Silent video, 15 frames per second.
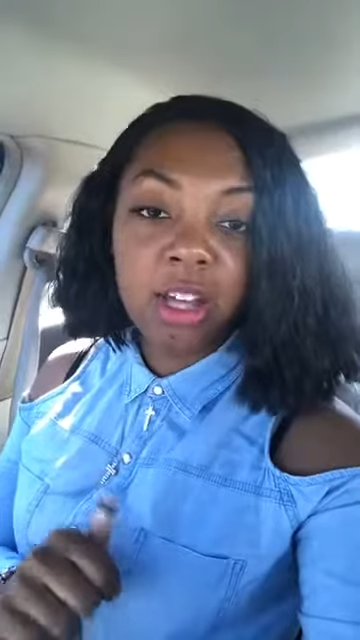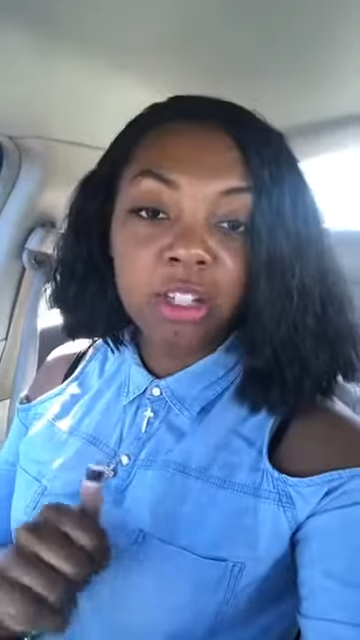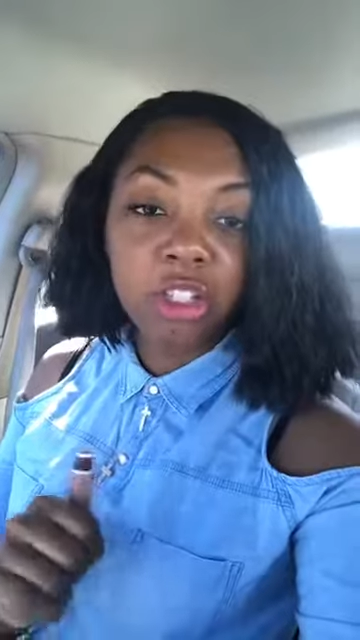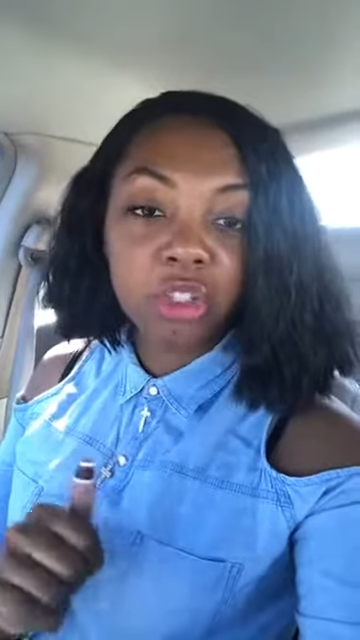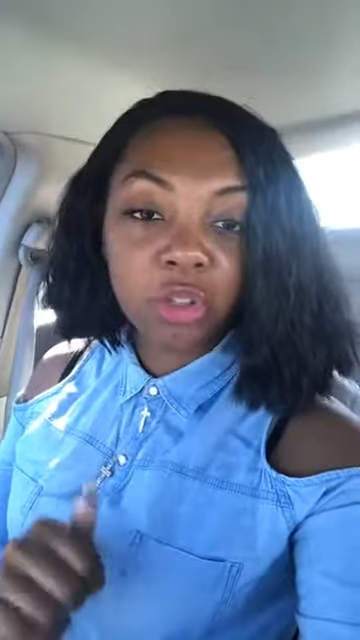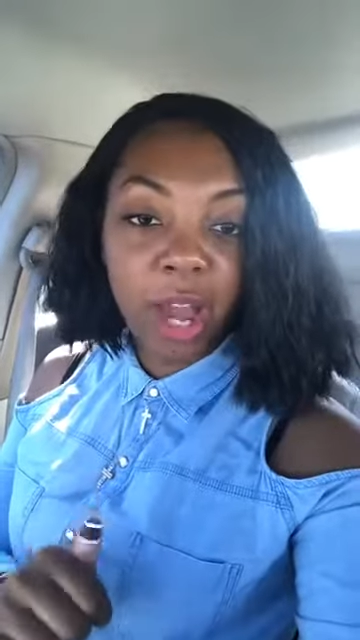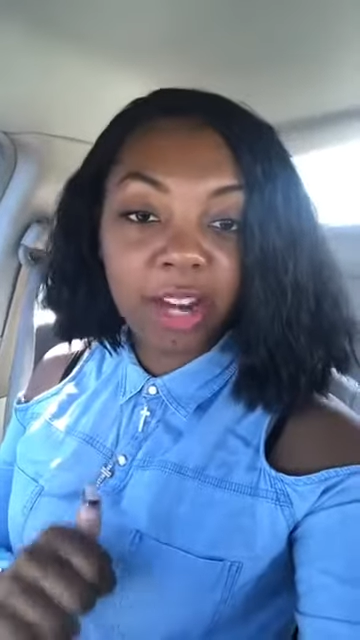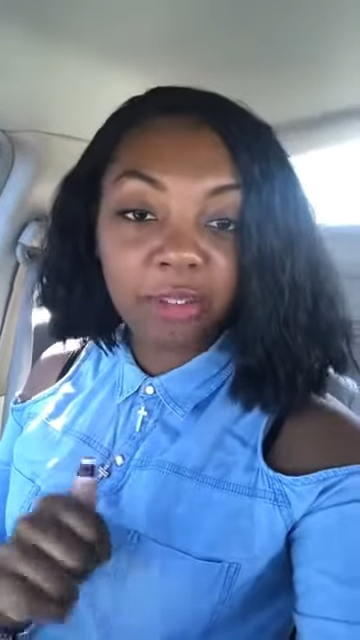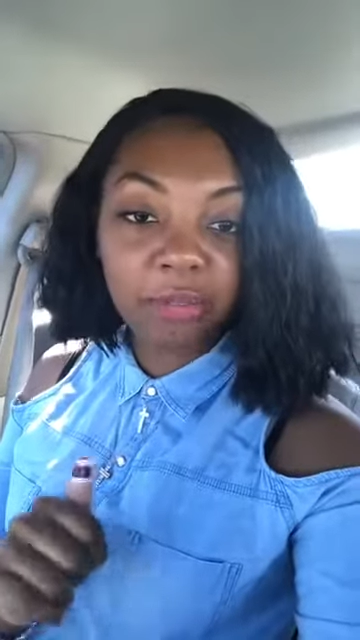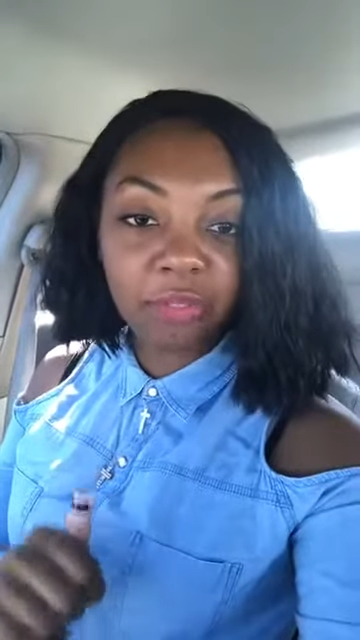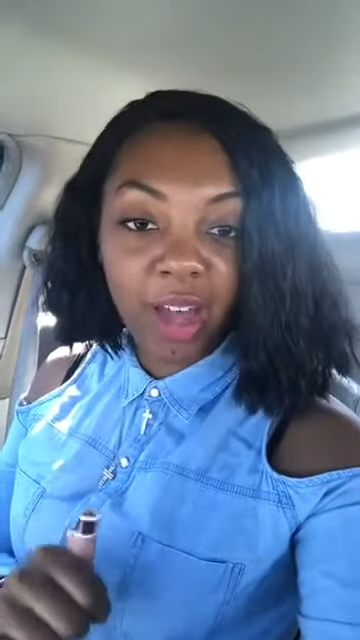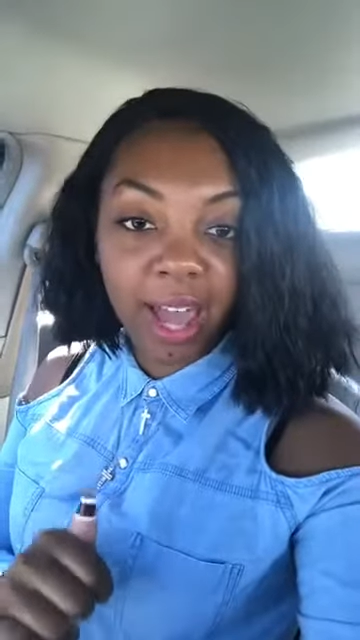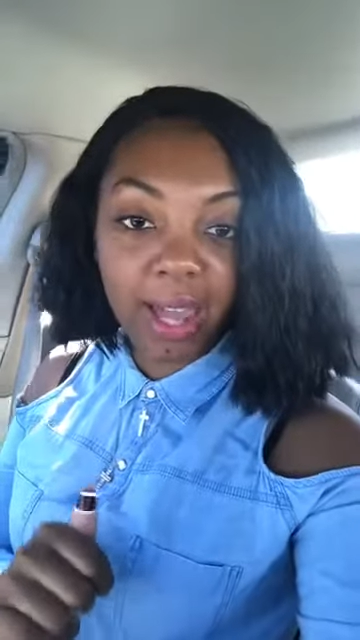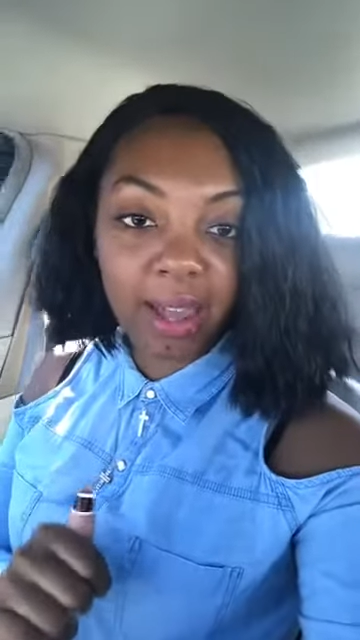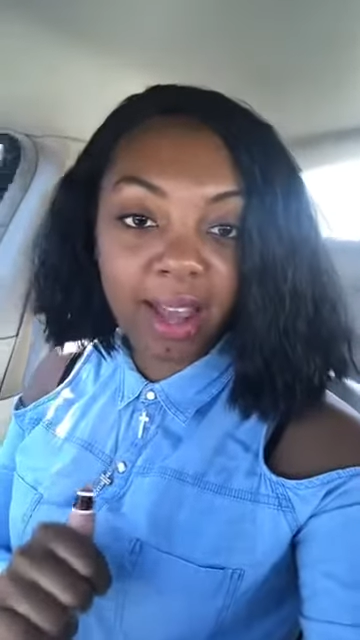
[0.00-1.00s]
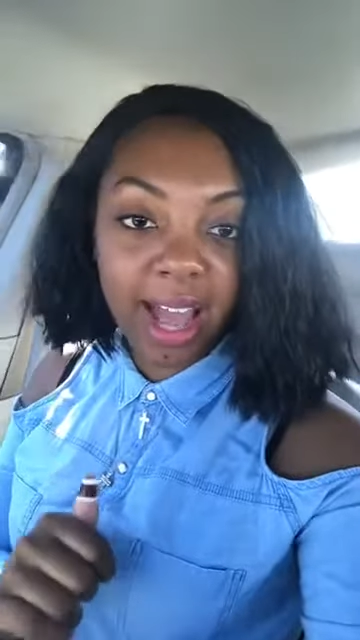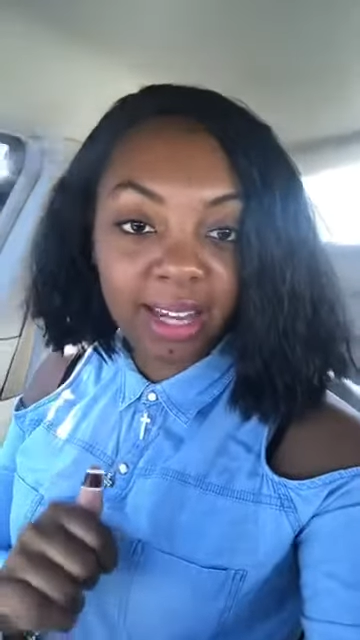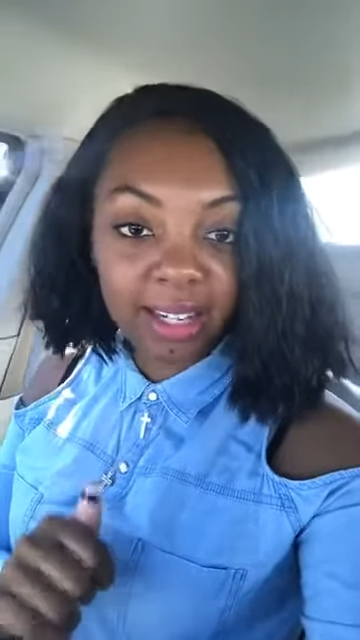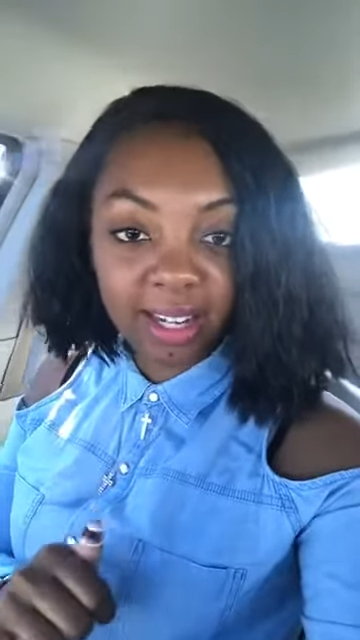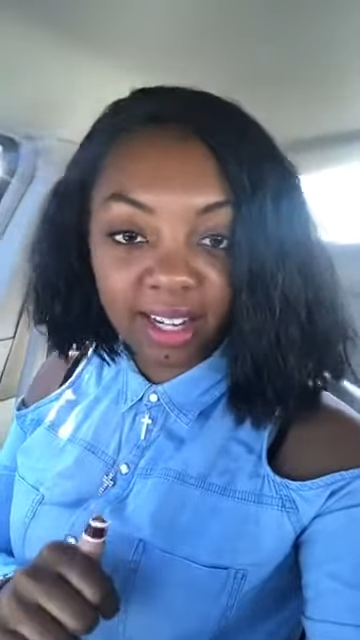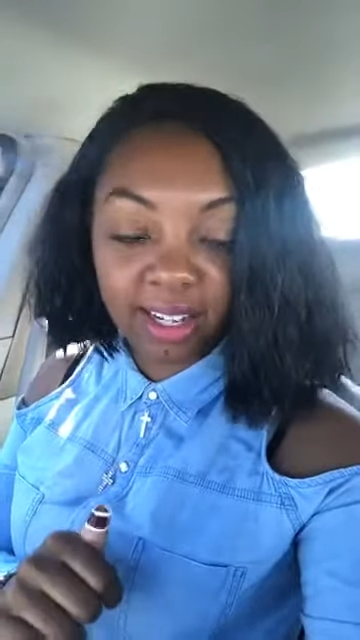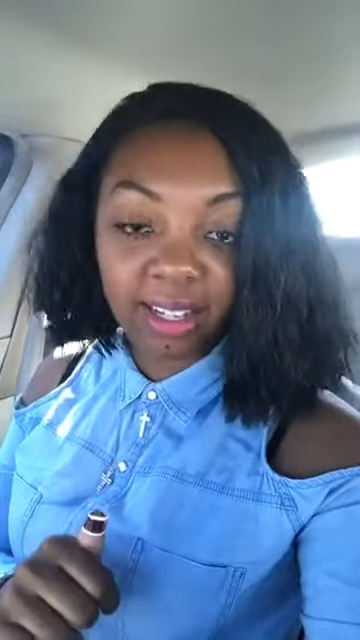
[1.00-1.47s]
to try to fight
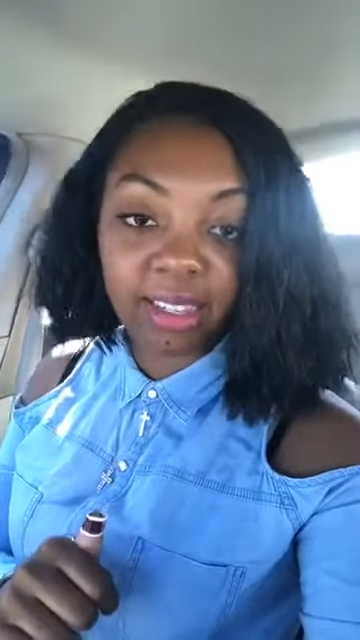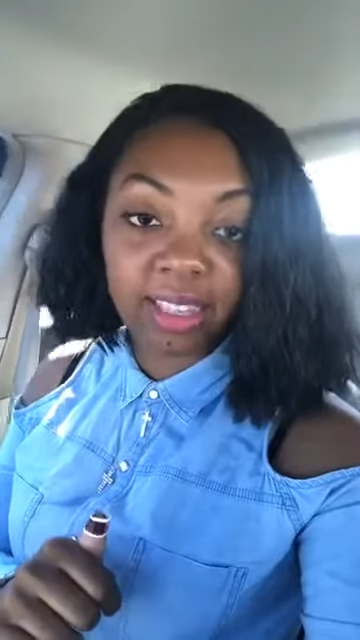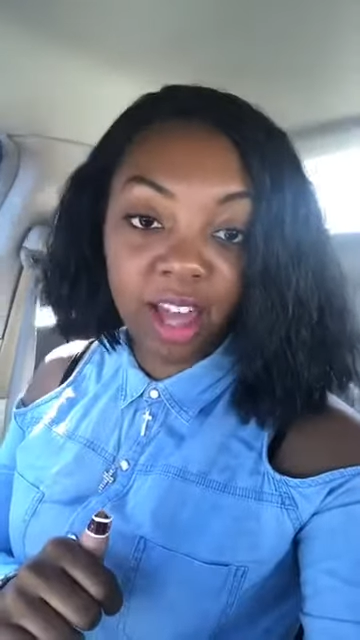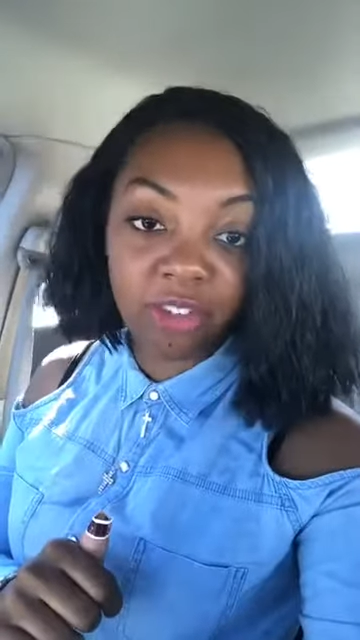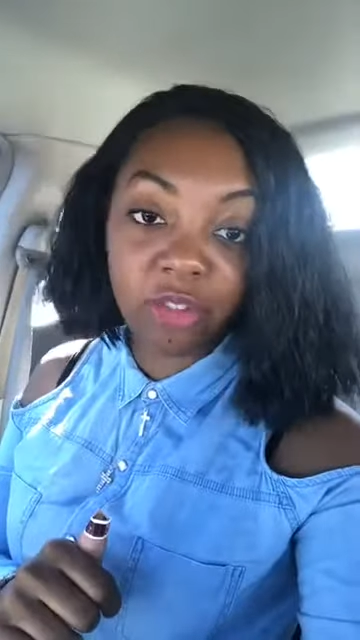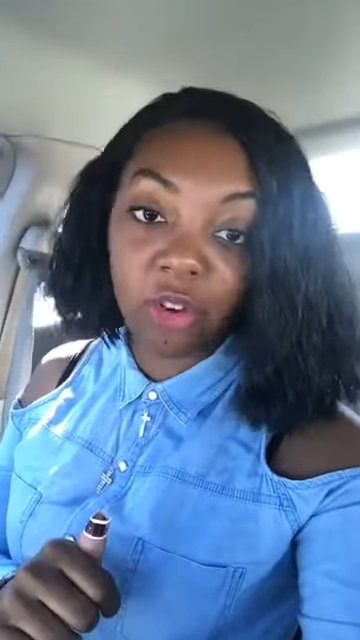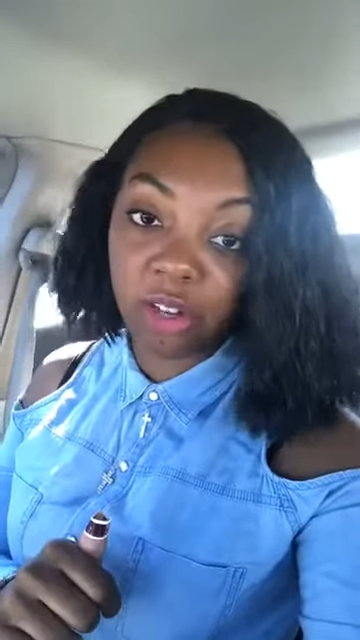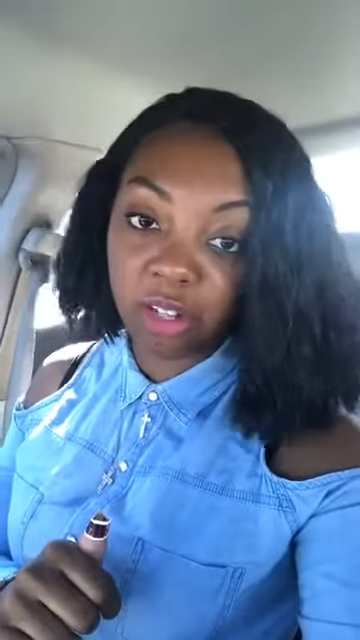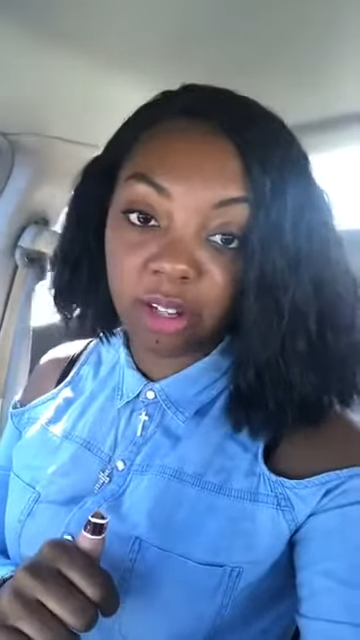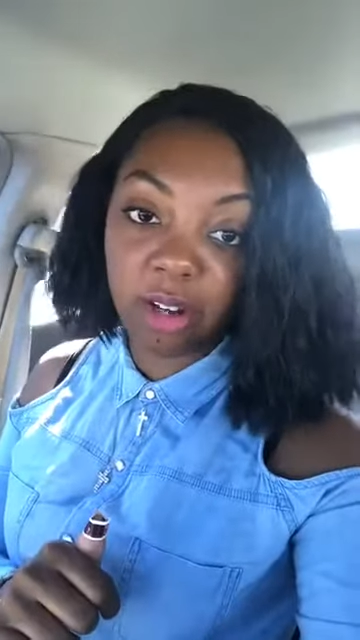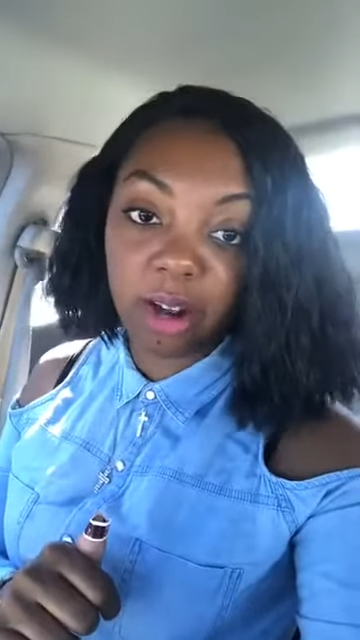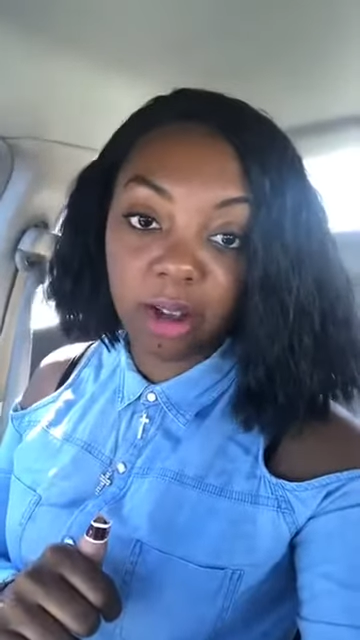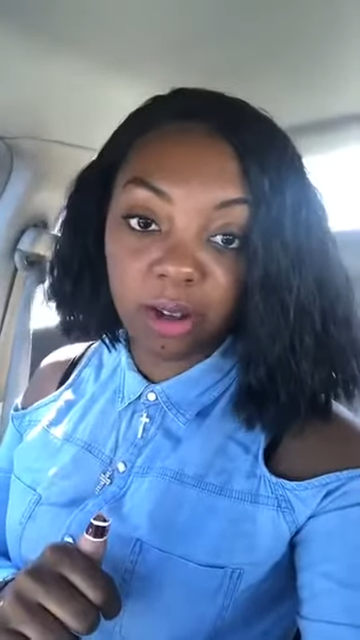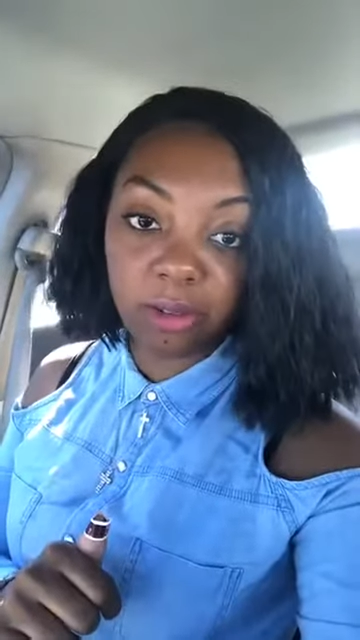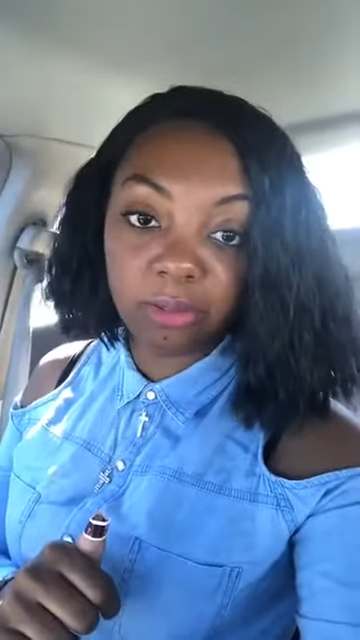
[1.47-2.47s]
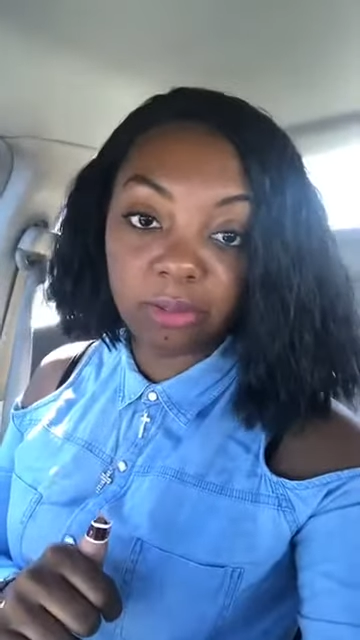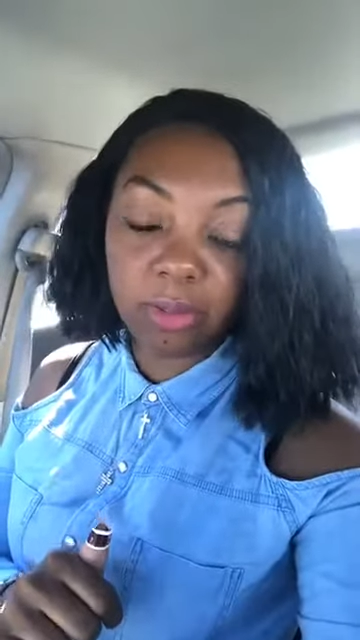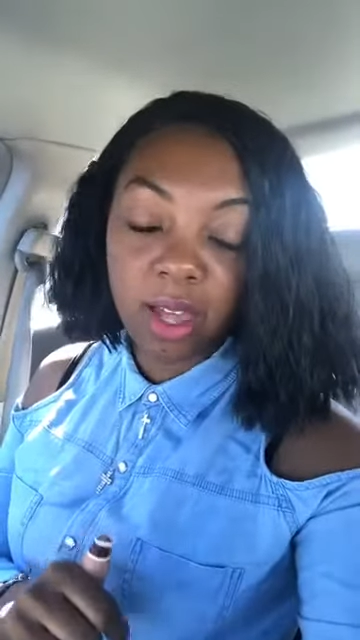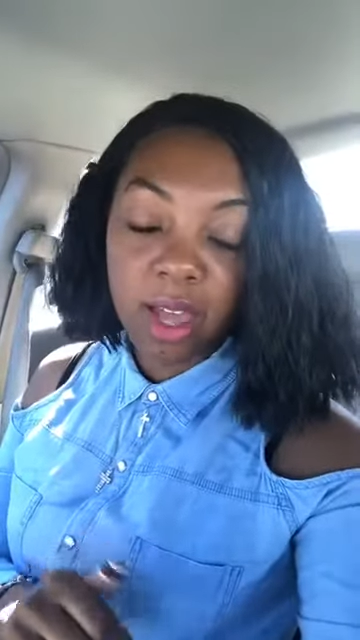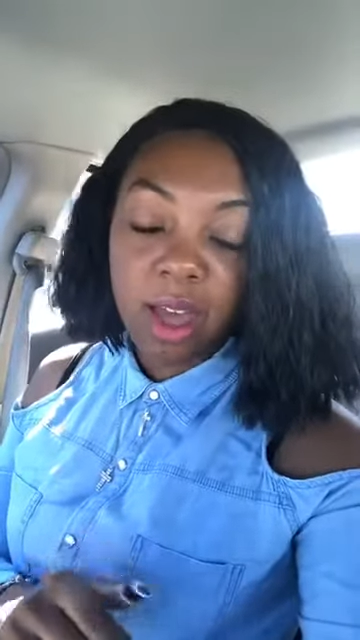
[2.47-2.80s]
identity theft on your own.